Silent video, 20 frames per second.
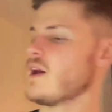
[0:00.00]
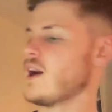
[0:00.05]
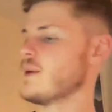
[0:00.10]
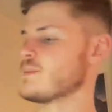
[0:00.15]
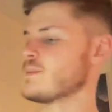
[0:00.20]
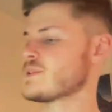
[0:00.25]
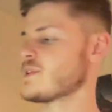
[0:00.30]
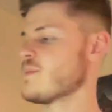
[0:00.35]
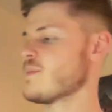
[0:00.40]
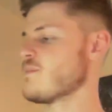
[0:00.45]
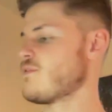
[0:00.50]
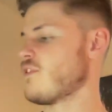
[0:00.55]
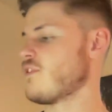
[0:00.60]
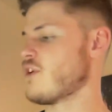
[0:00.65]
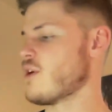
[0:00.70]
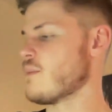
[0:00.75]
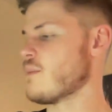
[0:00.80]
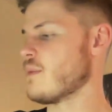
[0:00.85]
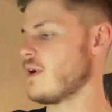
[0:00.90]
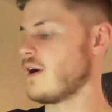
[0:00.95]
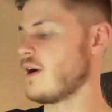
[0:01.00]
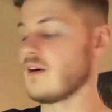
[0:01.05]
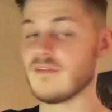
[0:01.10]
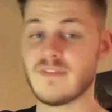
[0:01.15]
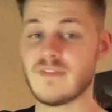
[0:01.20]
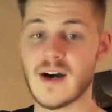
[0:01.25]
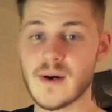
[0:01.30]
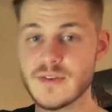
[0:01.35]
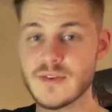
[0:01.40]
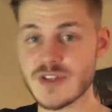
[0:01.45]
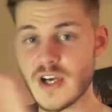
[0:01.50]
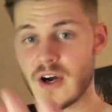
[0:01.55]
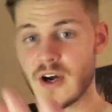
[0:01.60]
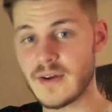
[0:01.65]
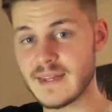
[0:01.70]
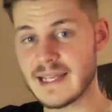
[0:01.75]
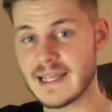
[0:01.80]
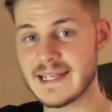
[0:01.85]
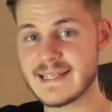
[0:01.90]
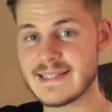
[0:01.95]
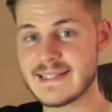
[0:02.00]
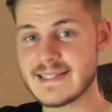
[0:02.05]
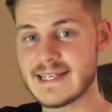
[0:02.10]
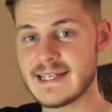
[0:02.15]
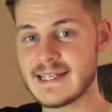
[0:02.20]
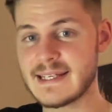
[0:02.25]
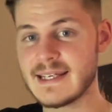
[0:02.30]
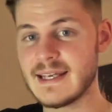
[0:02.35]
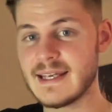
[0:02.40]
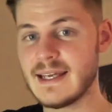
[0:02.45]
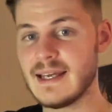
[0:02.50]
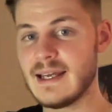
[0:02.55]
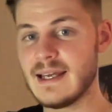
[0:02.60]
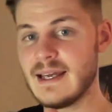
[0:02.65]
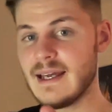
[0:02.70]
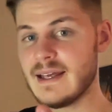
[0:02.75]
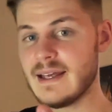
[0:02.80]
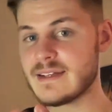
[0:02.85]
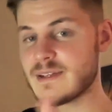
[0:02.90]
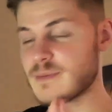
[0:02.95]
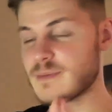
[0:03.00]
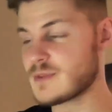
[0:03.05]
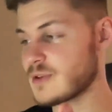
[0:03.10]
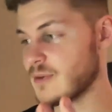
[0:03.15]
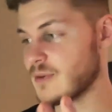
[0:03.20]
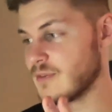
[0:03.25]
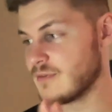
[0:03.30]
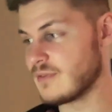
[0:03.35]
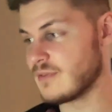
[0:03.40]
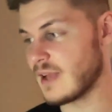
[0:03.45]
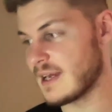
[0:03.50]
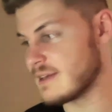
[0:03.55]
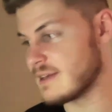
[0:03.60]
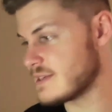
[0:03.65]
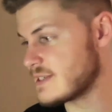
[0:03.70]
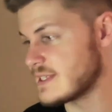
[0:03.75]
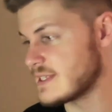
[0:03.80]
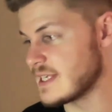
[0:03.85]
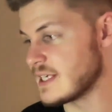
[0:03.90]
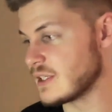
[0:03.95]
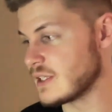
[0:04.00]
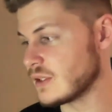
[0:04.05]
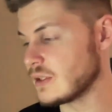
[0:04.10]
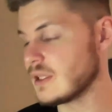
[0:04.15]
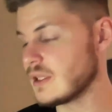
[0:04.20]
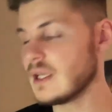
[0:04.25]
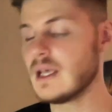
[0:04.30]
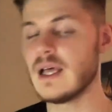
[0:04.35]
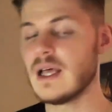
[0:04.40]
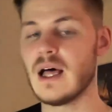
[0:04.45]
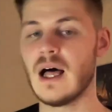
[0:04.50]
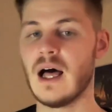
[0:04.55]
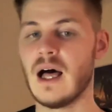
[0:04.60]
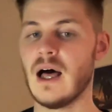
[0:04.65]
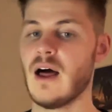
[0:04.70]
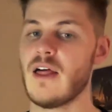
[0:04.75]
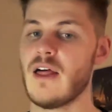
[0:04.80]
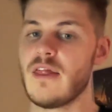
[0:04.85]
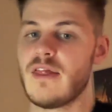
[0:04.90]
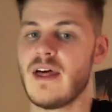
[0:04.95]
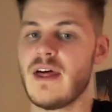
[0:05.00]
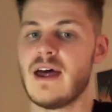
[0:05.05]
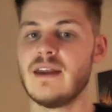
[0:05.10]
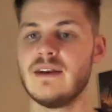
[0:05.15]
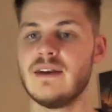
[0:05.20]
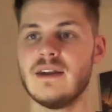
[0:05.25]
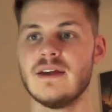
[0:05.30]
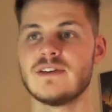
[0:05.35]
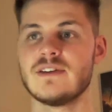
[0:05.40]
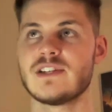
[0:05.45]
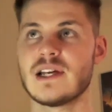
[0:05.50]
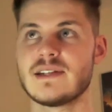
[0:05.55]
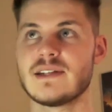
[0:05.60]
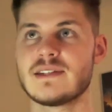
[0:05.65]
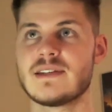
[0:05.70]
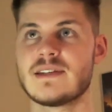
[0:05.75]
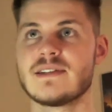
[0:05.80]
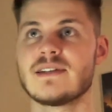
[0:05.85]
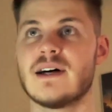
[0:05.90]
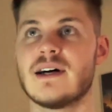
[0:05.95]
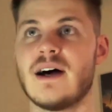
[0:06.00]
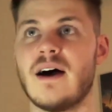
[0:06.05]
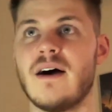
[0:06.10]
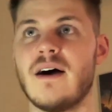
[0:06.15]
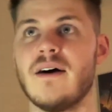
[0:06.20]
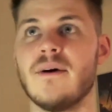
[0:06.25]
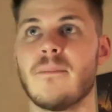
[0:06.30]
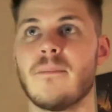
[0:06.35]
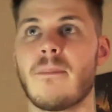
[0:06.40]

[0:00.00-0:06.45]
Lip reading: some form of voucher on that listing, some sort of like deal, then chances are,